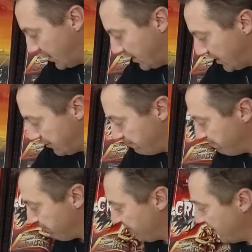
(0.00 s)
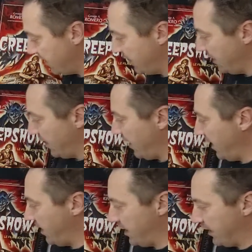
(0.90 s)

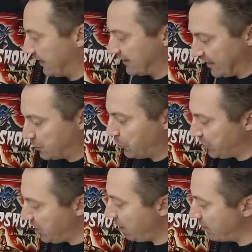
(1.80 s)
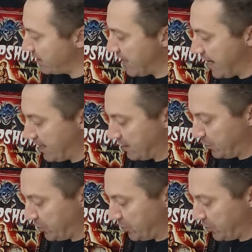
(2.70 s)
Like I said, it's pretty hard to get. It's